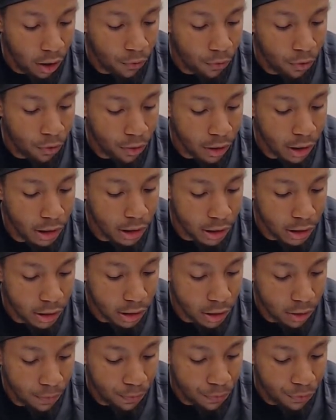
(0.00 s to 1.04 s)
For
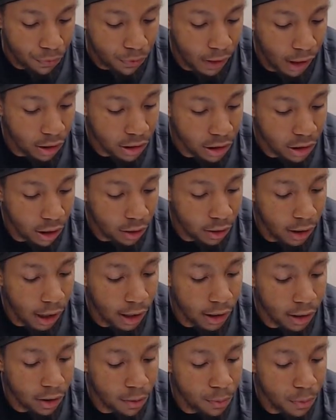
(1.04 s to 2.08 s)
this, thou shalt
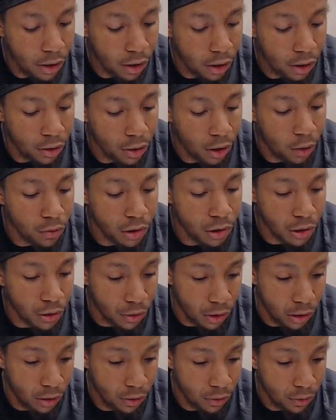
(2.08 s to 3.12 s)
not commit adultery.